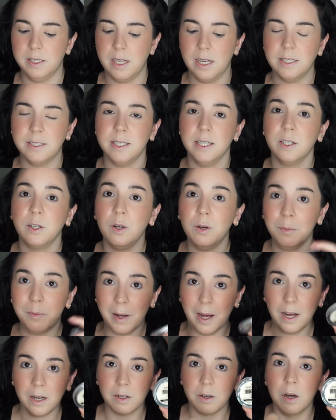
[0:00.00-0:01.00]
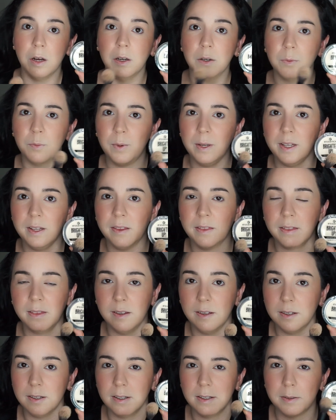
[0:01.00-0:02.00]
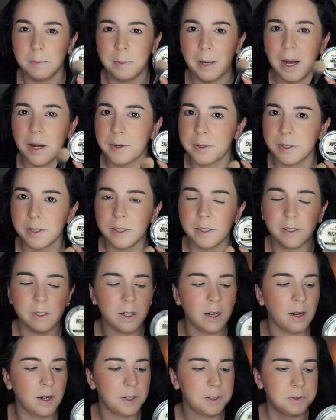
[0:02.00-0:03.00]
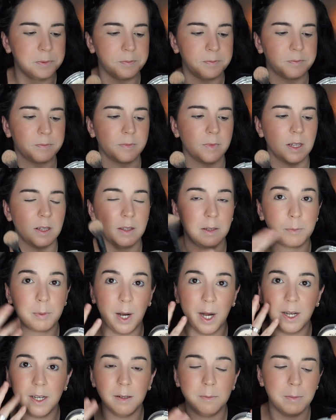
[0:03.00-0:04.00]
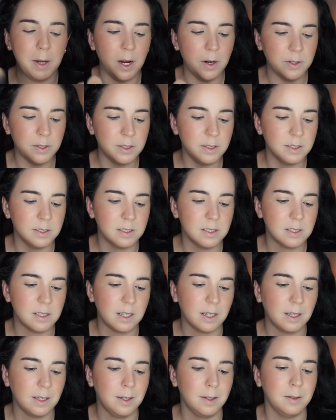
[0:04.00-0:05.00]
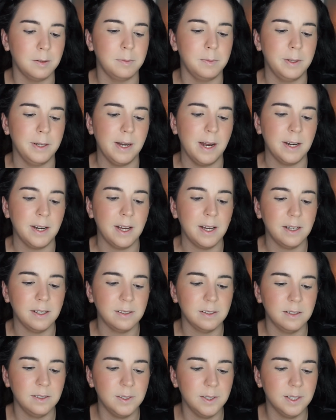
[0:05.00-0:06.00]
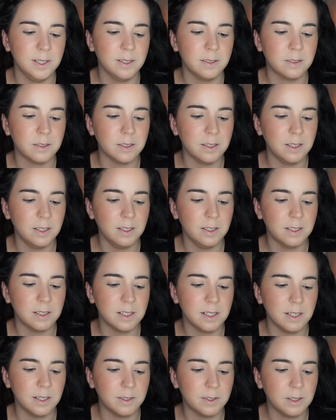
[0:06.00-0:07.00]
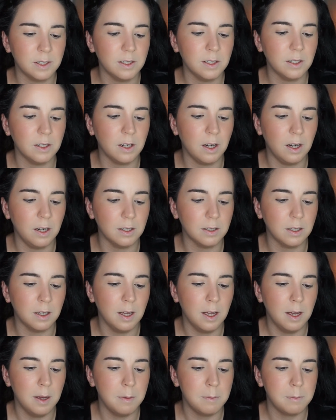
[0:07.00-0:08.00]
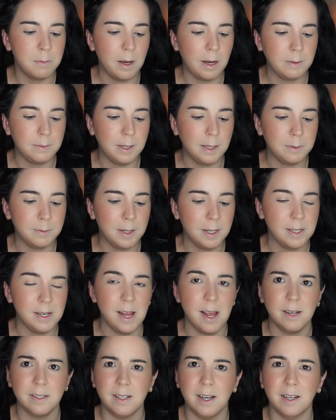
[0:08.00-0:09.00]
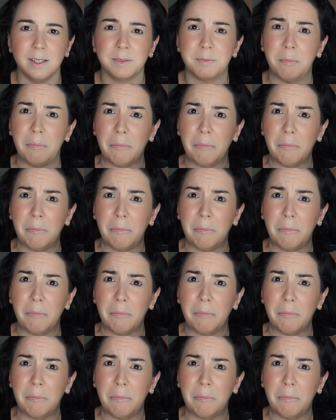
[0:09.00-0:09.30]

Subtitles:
I did go back with the powder, the brightening powder. This is like a banana. Oh, it's literally called Baba Banana.